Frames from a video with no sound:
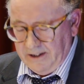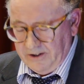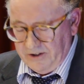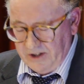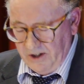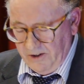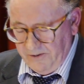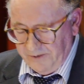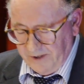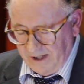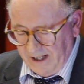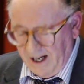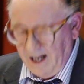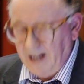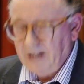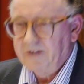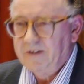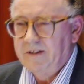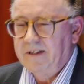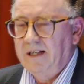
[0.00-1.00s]
So for
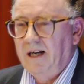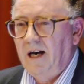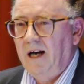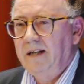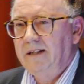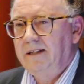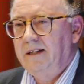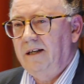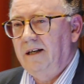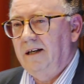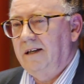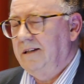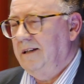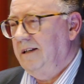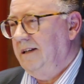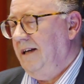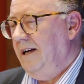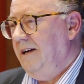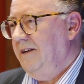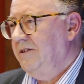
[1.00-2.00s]
us, the idea
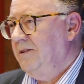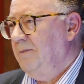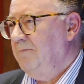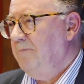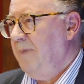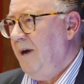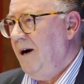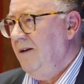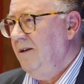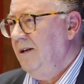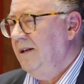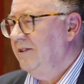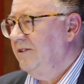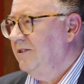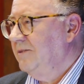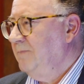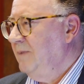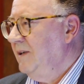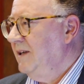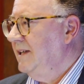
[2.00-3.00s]
that there is a polar
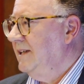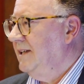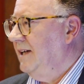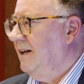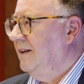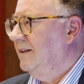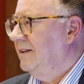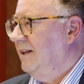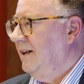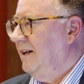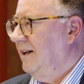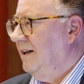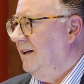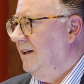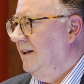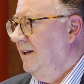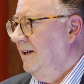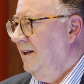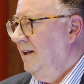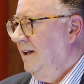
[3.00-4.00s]
spirit out there
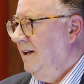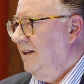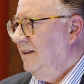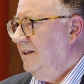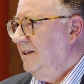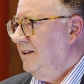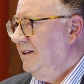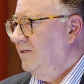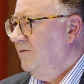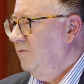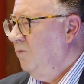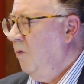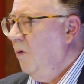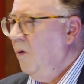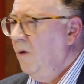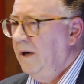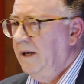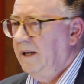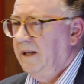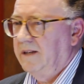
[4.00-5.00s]
that is
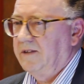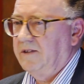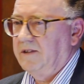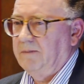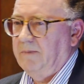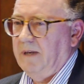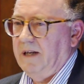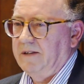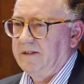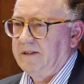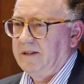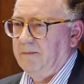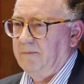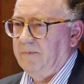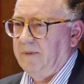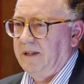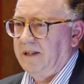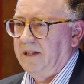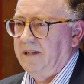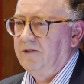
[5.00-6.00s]
warning us about
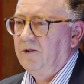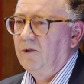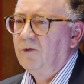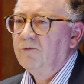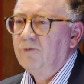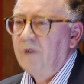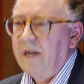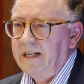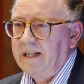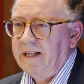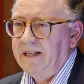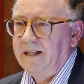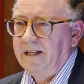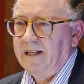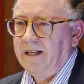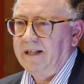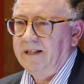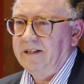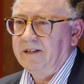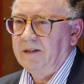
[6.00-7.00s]
something is already
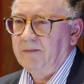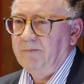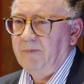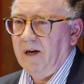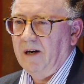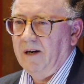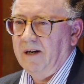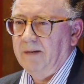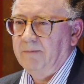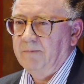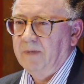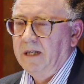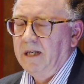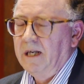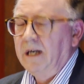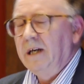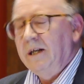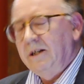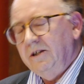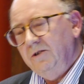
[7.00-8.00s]
in the poem.
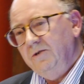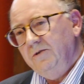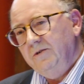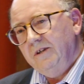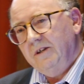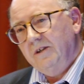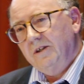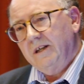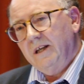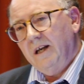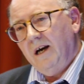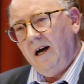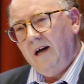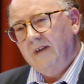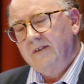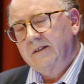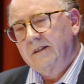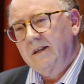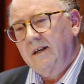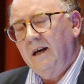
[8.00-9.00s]
You can
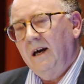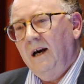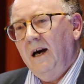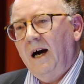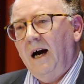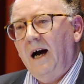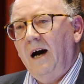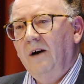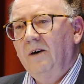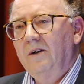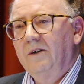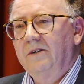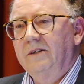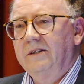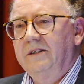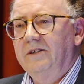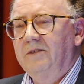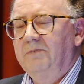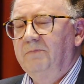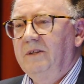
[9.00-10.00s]
ask, how
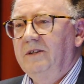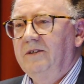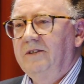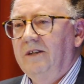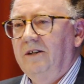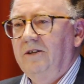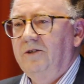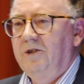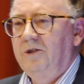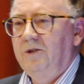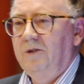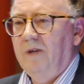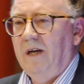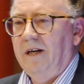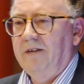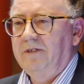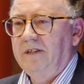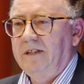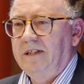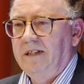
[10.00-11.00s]
could this be so
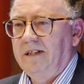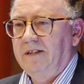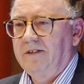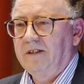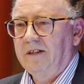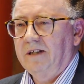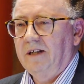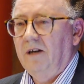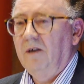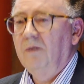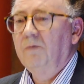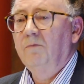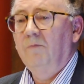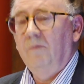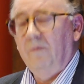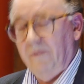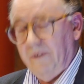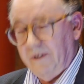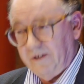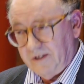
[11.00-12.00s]
200 years ago?
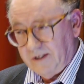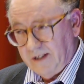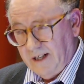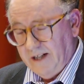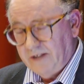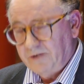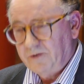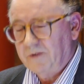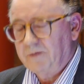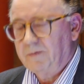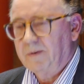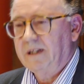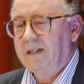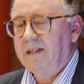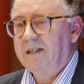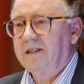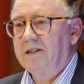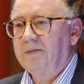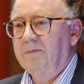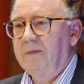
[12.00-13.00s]
The science was
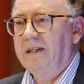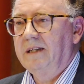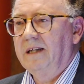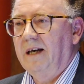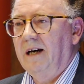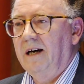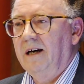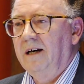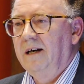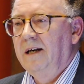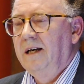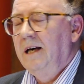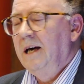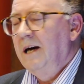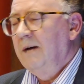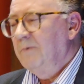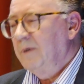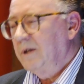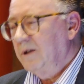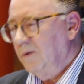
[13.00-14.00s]
beginning there.
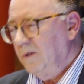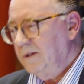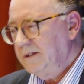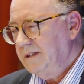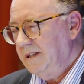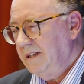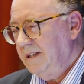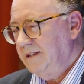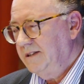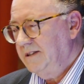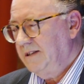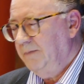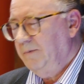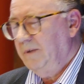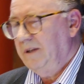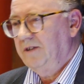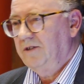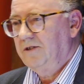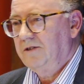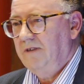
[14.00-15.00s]
But also there's
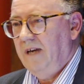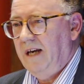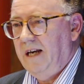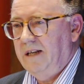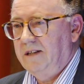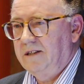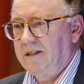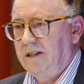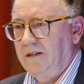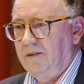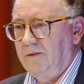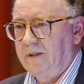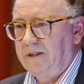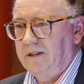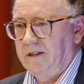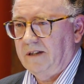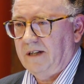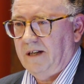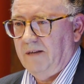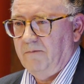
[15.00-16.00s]
something strange, and I want
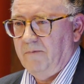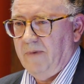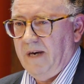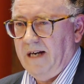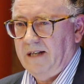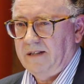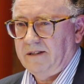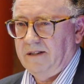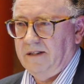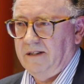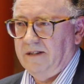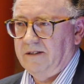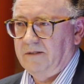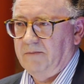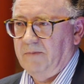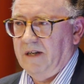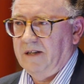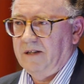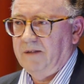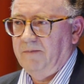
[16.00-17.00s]
to come back to this
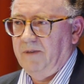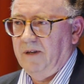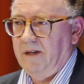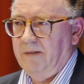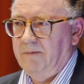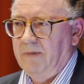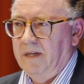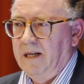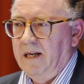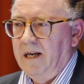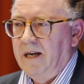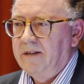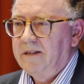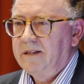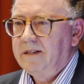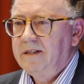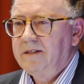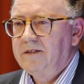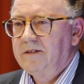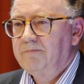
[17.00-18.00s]
about the poem,
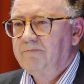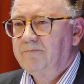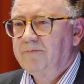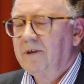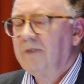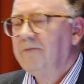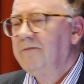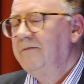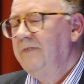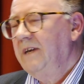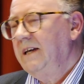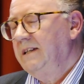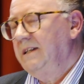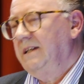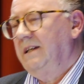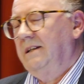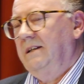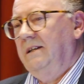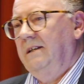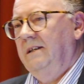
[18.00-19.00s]
that it's
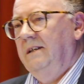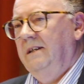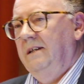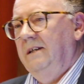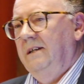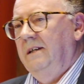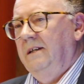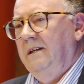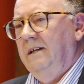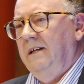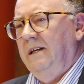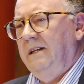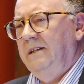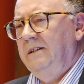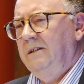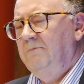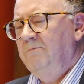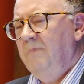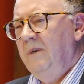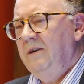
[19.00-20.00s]
prophetic
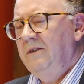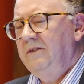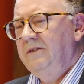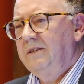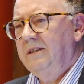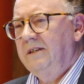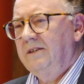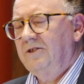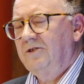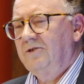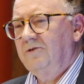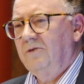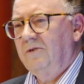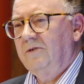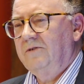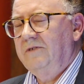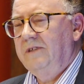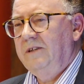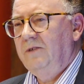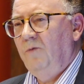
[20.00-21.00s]
in the most
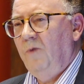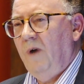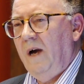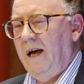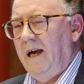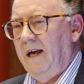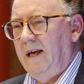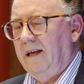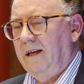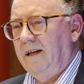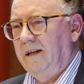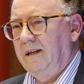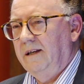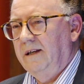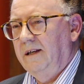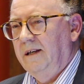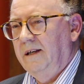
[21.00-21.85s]
extraordinary way.